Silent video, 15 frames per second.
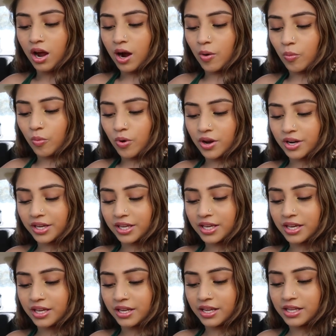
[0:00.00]
I want to
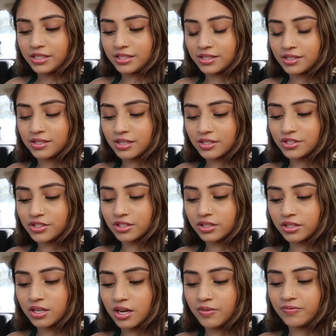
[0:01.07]
get a
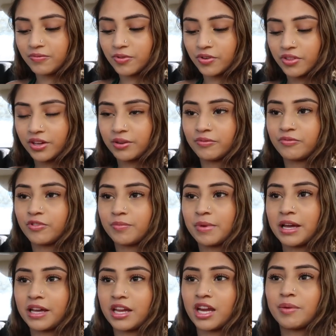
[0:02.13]
suction cup for
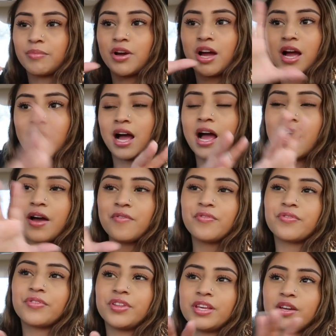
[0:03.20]
my camera. I
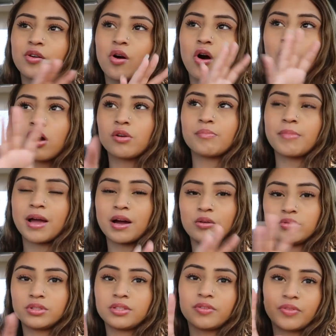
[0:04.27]
have the car
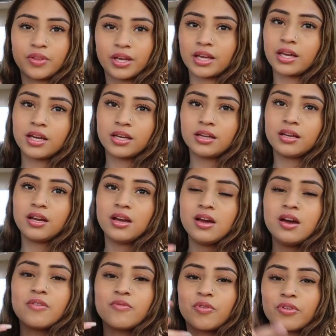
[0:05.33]
mount thing
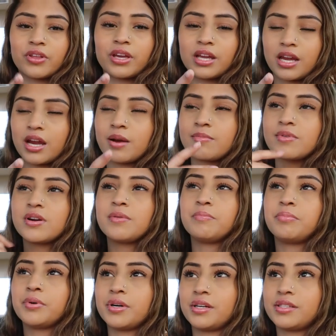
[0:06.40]
for the camera,
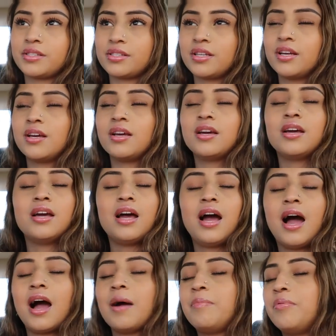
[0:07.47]
but
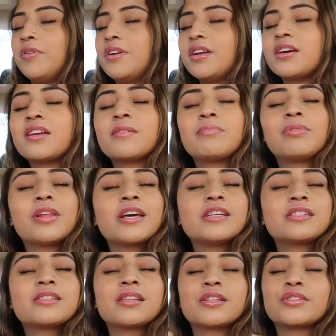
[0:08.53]
I put it in a
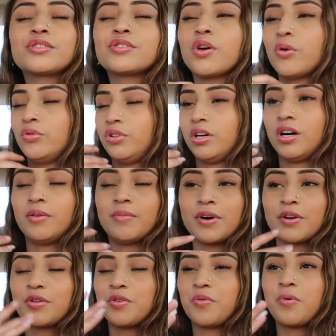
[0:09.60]
place that's so dumb.
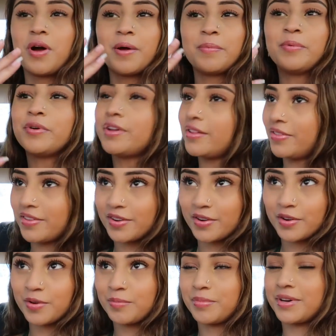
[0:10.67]
I don't know why I put it
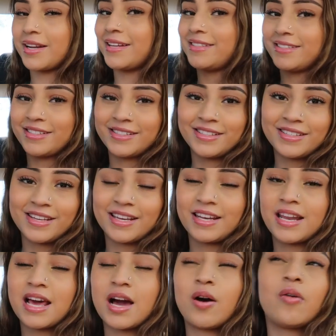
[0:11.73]
there, but I did.
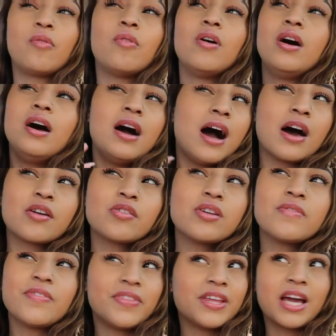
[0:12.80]
And now I don't
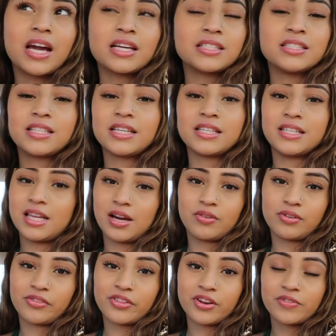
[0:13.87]
even think I can take it
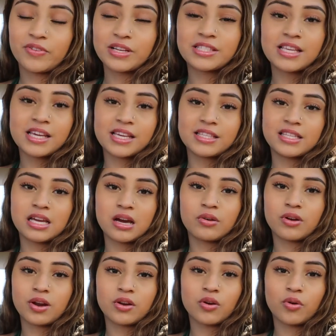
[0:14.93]
down. And then if I take it
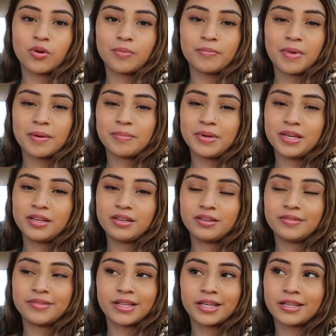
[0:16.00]
down, I know it might
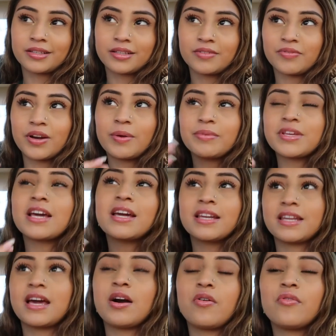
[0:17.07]
be like, if I take
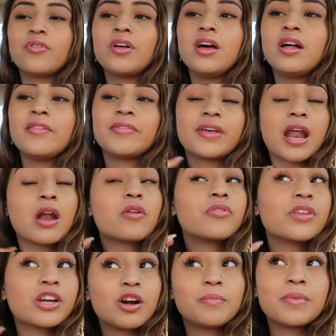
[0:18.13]
it down, then I
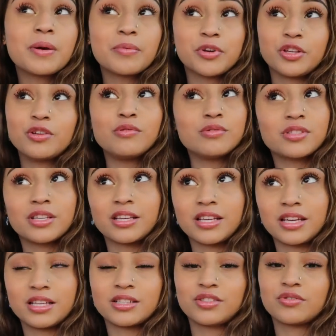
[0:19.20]
don't think I'll be able to use it
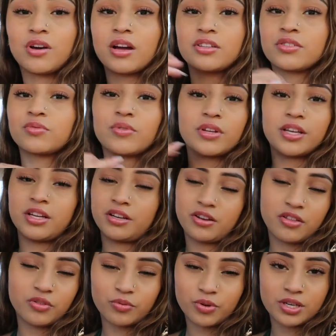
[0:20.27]
again. So I just want to get
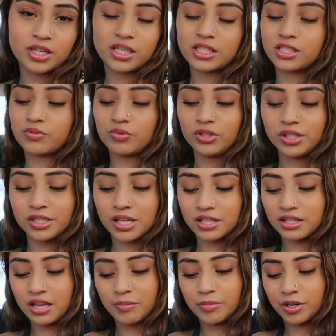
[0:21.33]
another one. And it's really
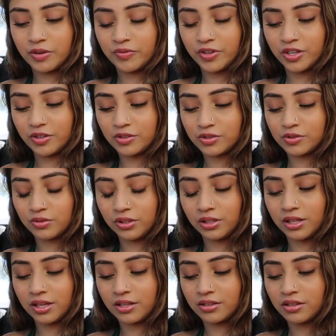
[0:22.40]
not that big of a deal. It's only
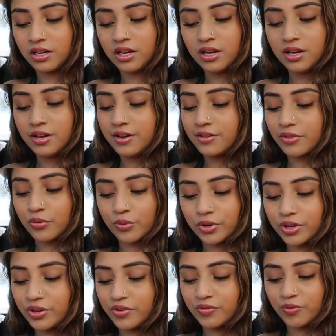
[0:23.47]
like
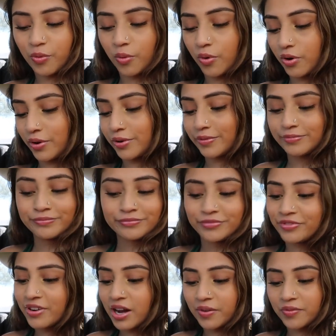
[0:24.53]
$3, $4,
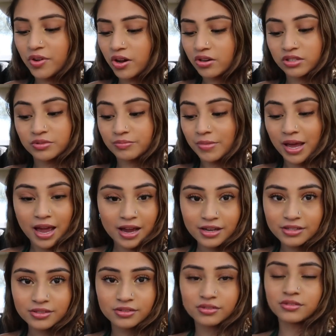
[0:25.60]
$5
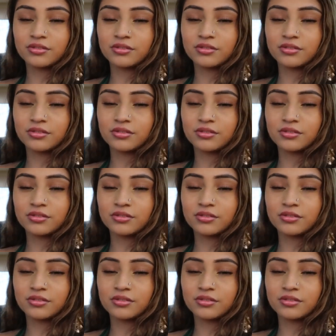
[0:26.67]
max.